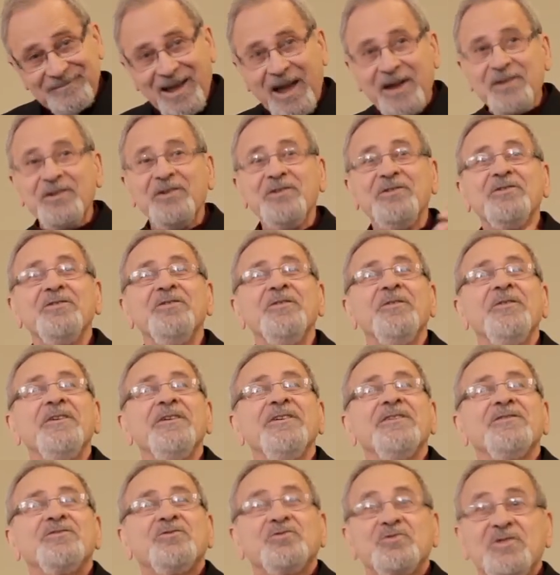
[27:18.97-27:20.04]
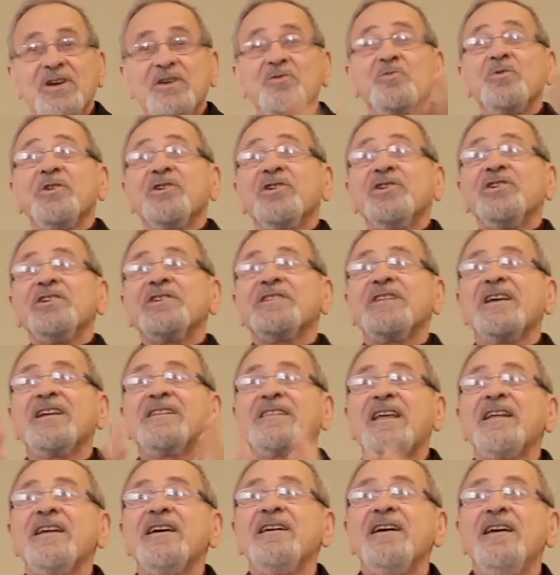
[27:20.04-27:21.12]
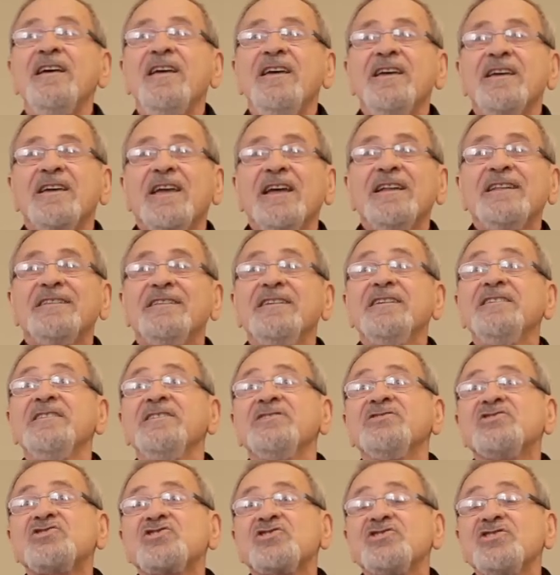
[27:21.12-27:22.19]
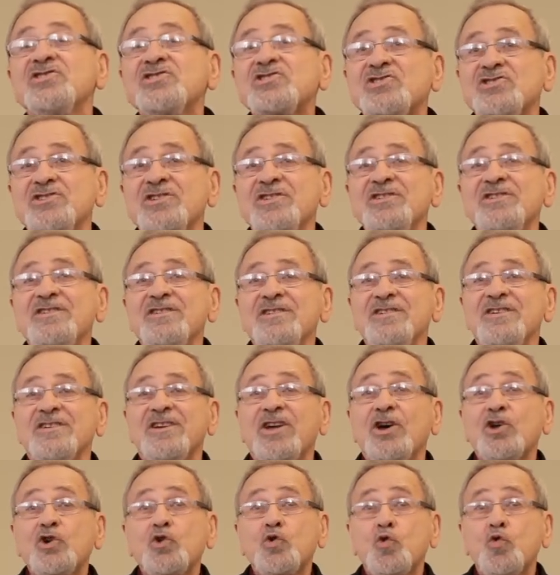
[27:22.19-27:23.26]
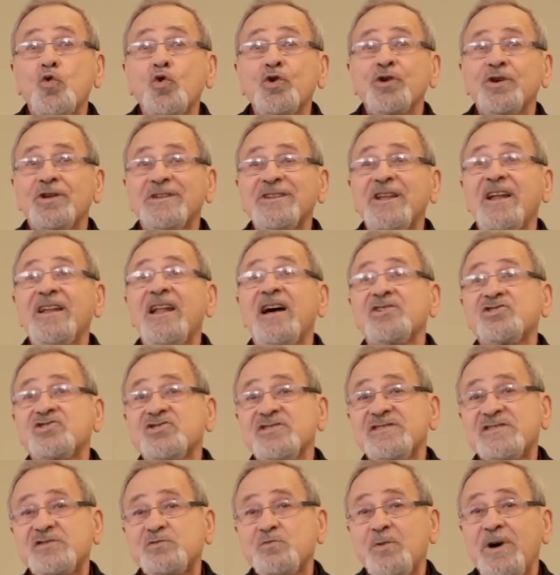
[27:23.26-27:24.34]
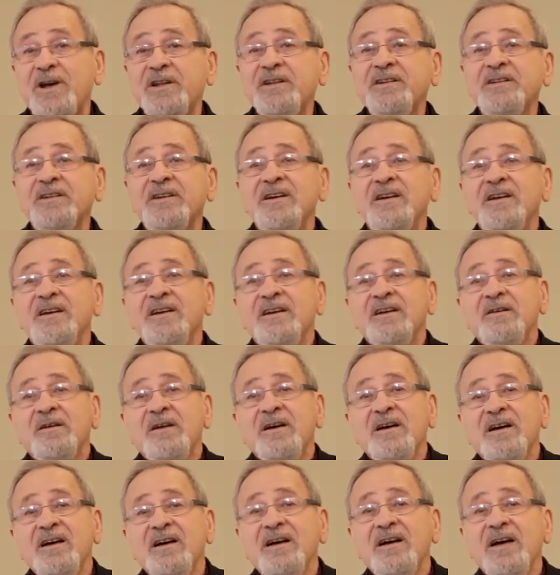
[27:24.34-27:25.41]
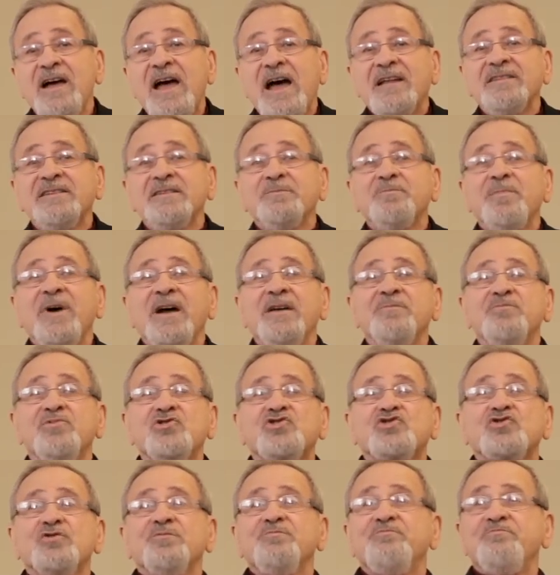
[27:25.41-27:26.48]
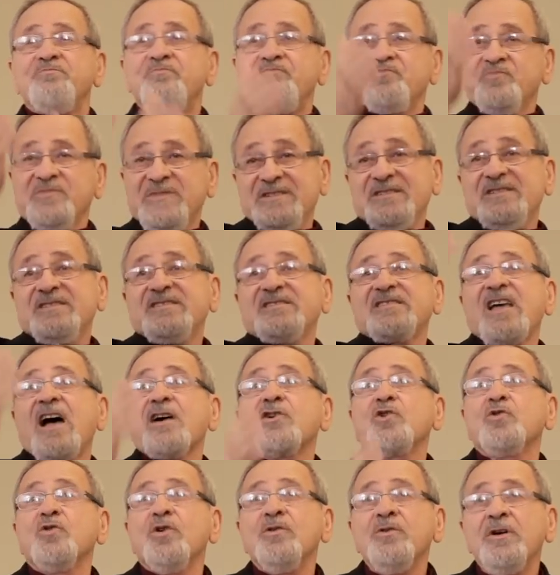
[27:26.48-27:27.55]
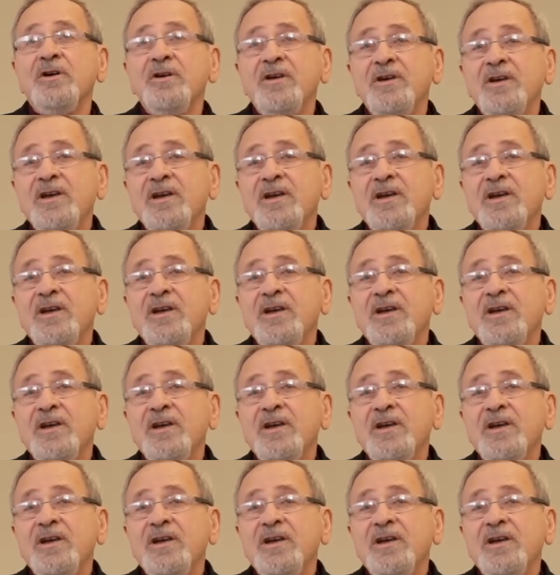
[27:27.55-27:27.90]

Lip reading: I don't know. Today we heard that a Chaldean church in Kirkuk, the largest one, headed by Bishop Sako,